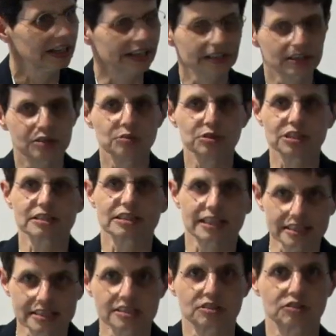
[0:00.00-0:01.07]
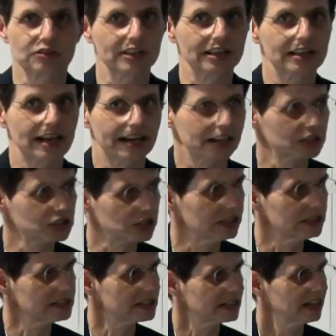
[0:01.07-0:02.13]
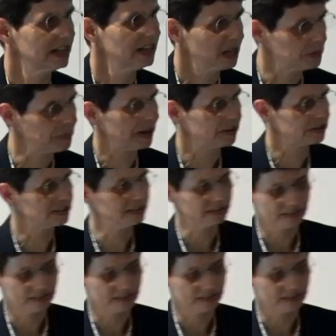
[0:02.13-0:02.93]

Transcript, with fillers: included history lectures about the